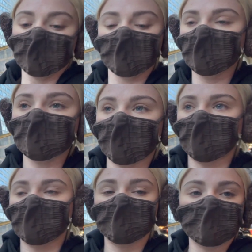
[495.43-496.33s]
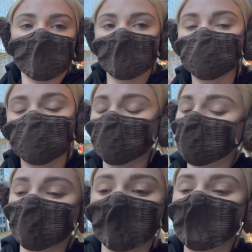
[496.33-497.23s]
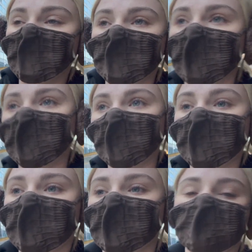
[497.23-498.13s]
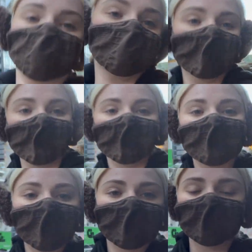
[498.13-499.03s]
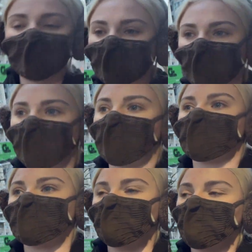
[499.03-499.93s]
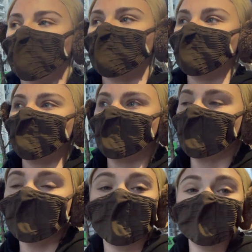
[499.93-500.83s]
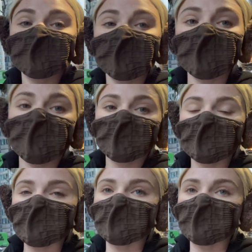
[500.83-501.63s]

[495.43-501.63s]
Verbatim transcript: It's rough out here today. And nothing to show for it so far. And it's the day before Christmas